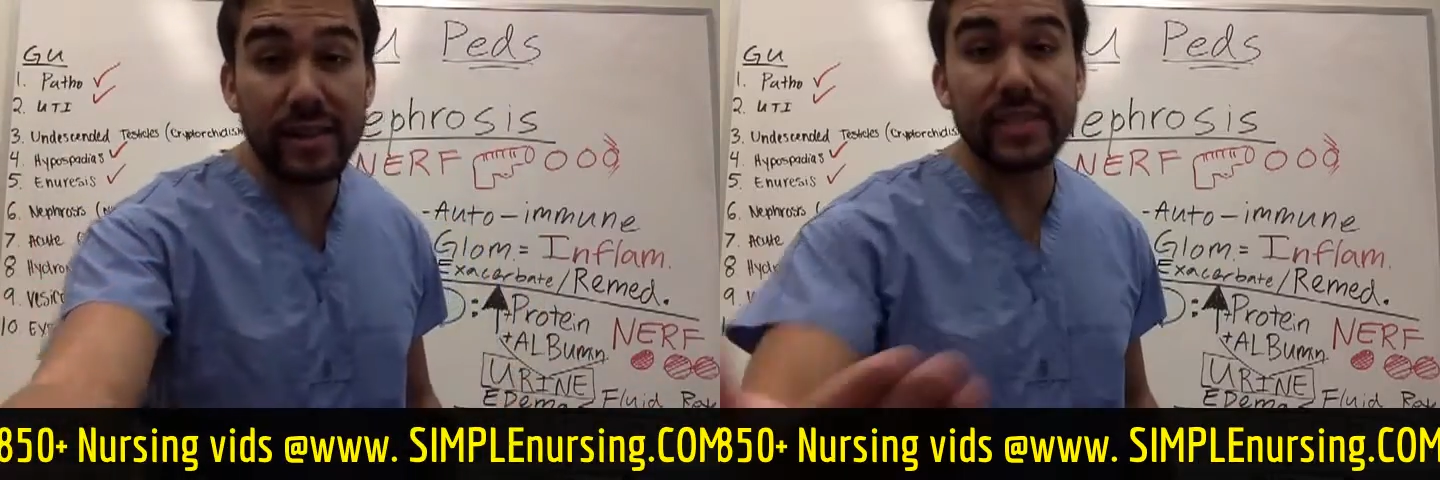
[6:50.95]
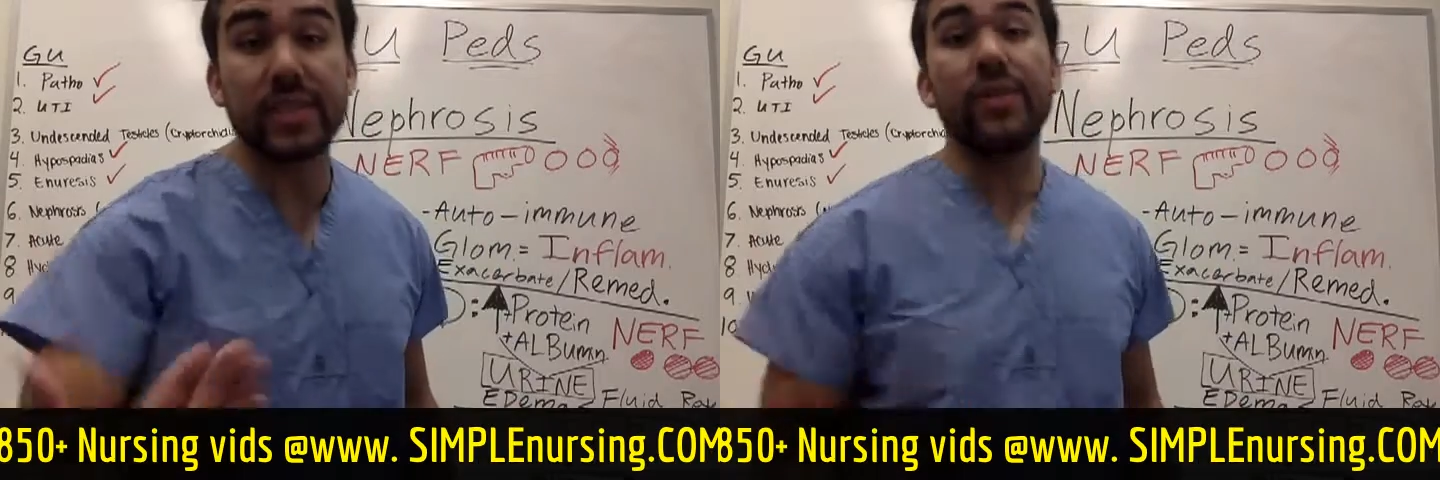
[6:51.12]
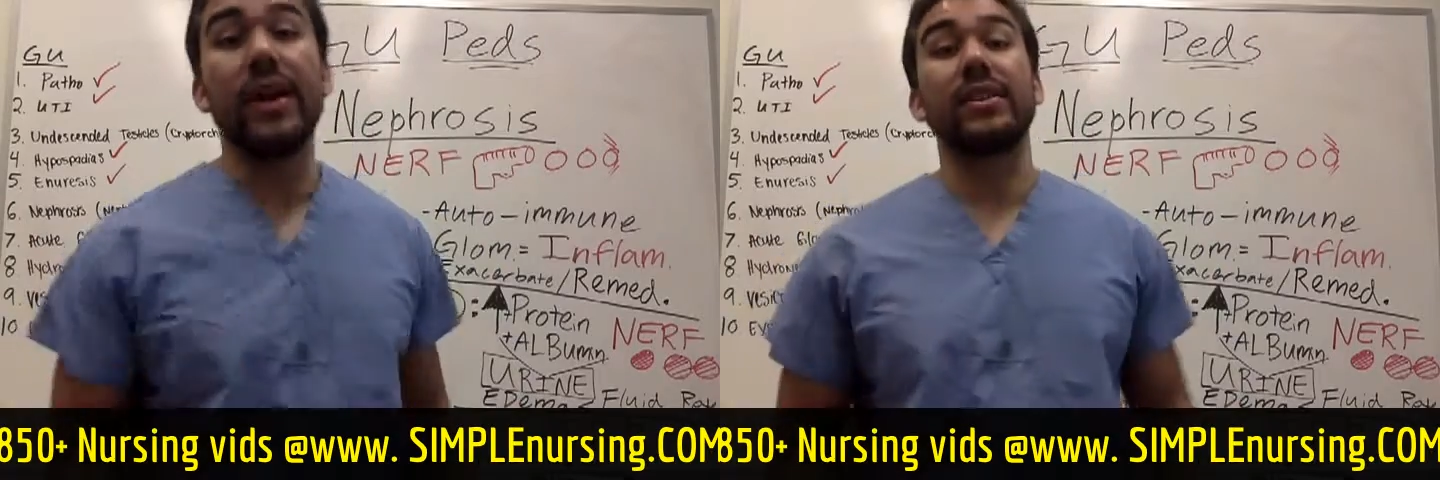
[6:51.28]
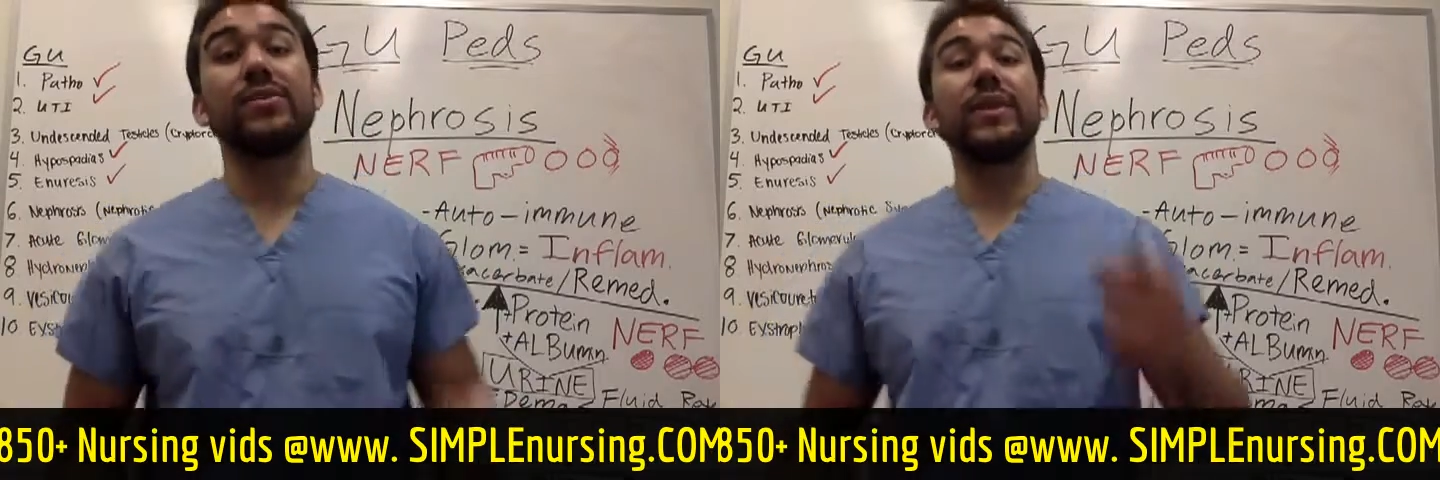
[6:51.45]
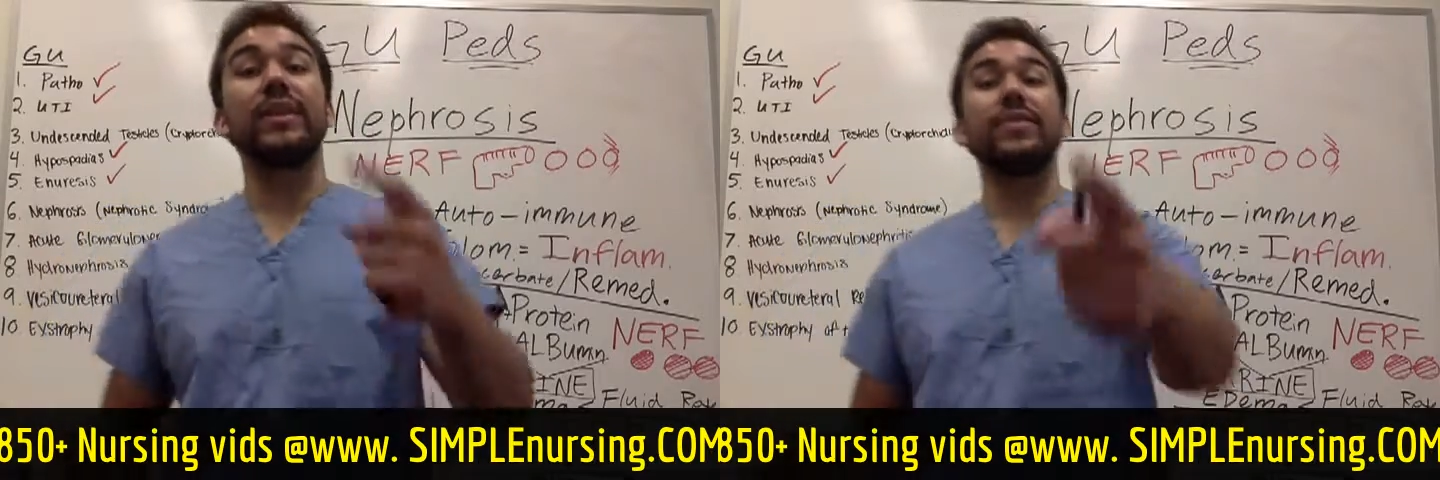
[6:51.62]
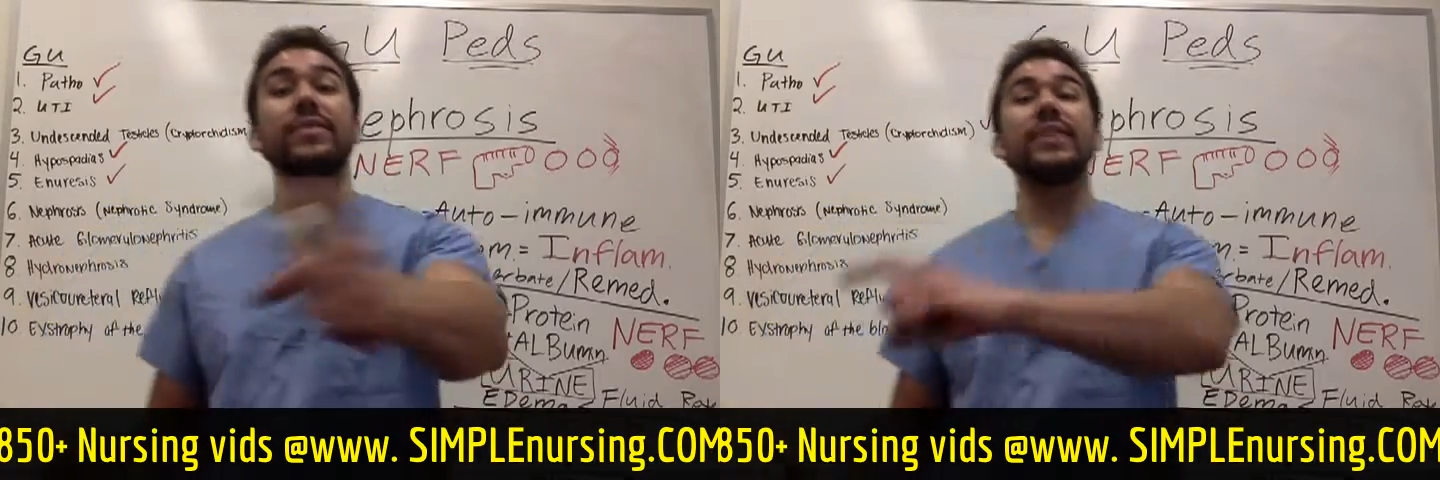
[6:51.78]
That's correct. We
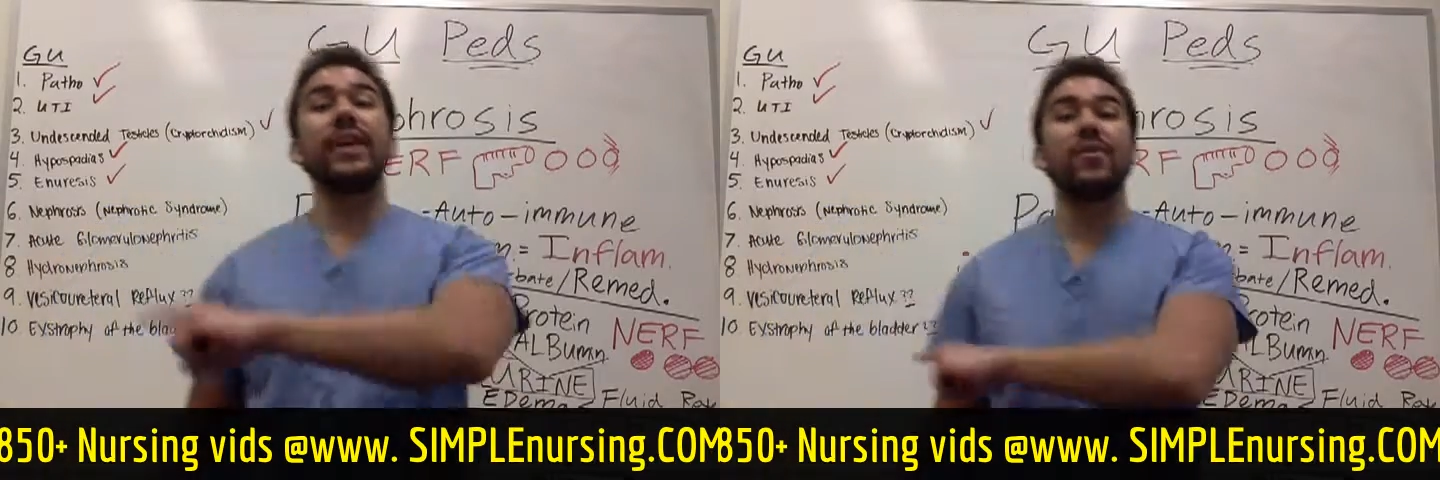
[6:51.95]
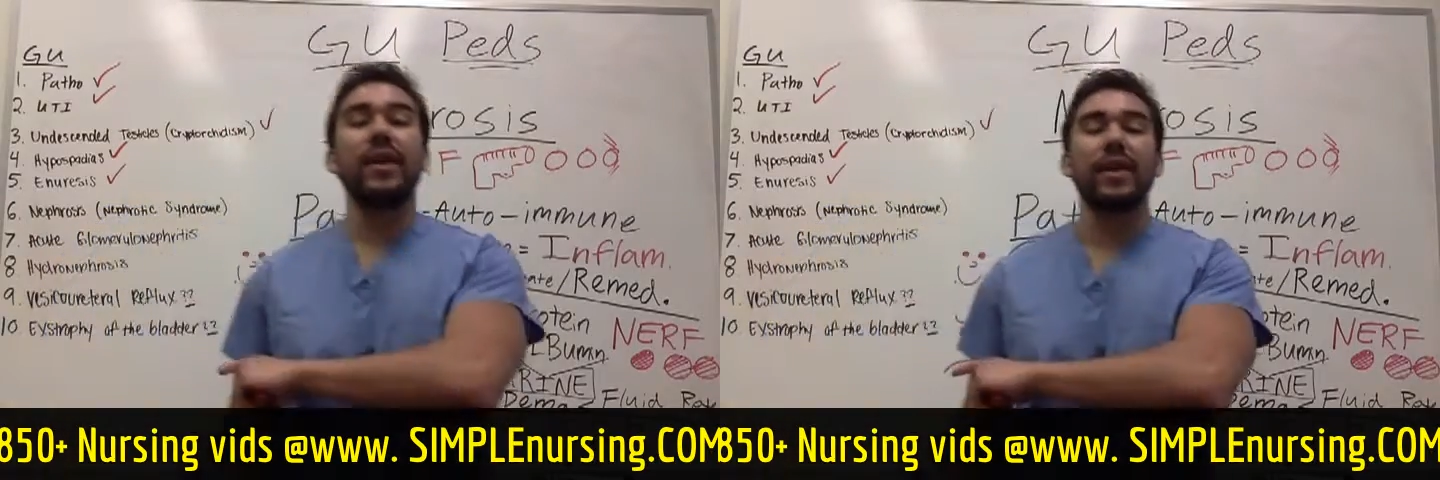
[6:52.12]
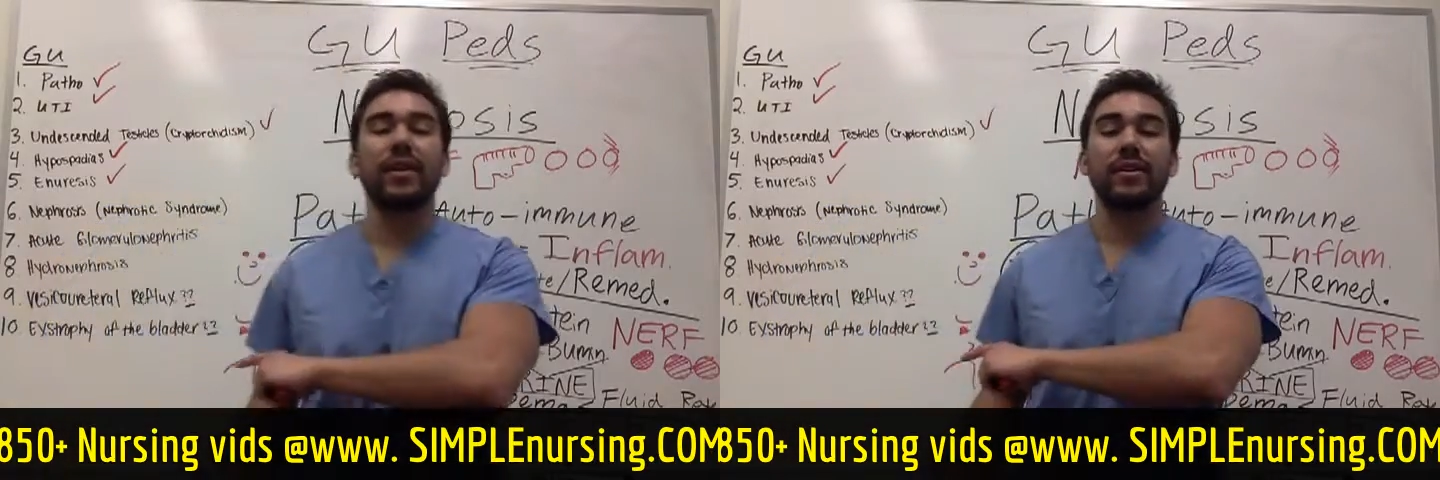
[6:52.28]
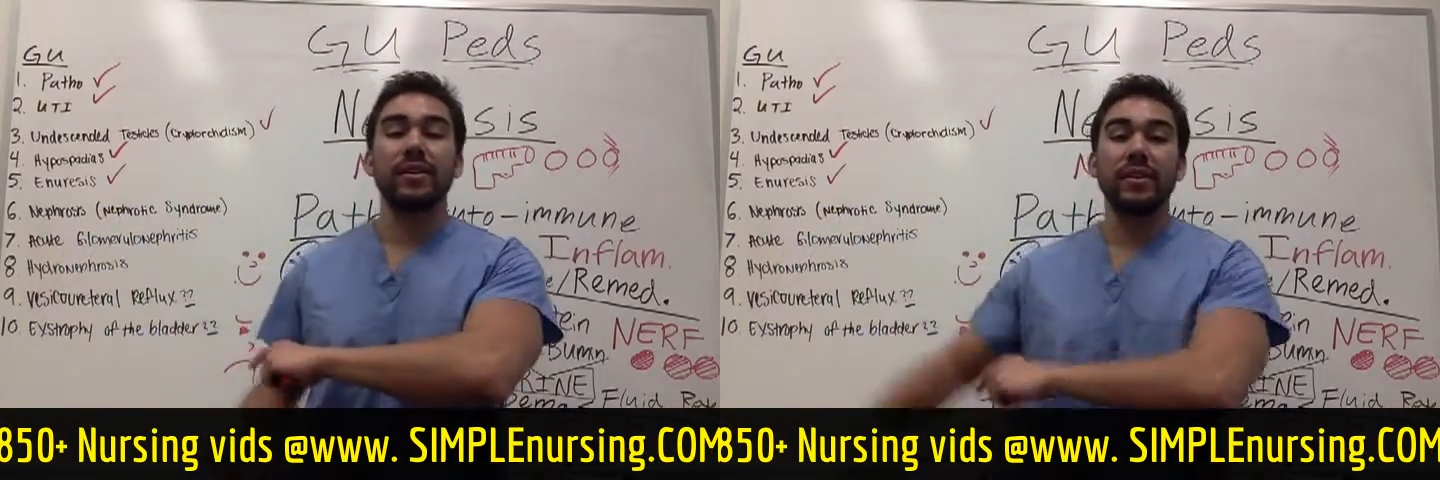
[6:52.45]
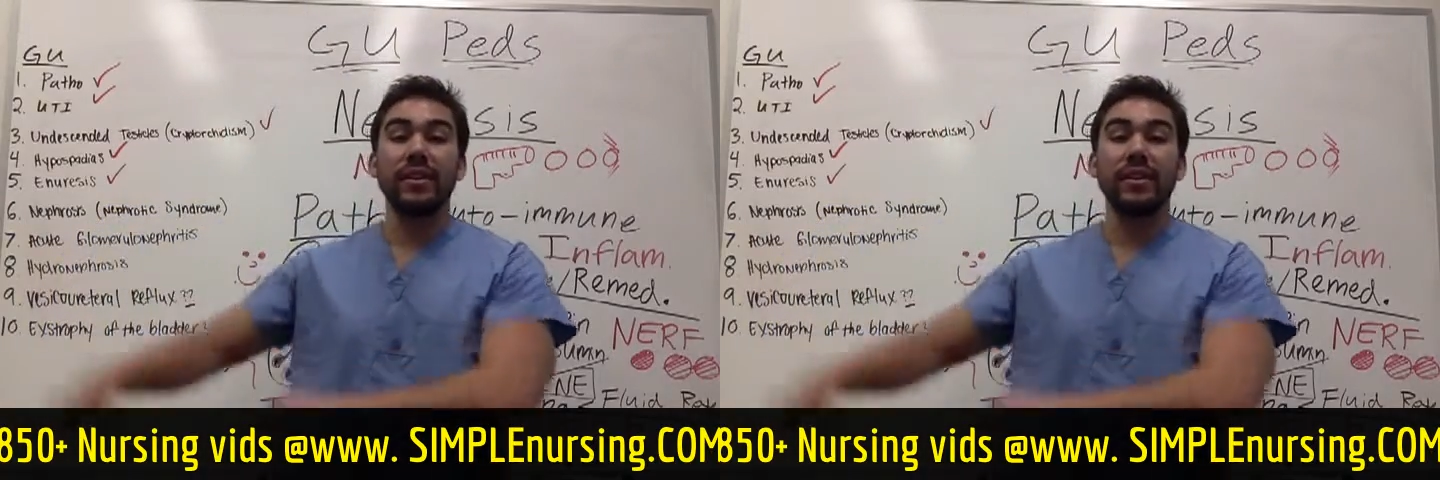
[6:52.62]
can give a diuretic.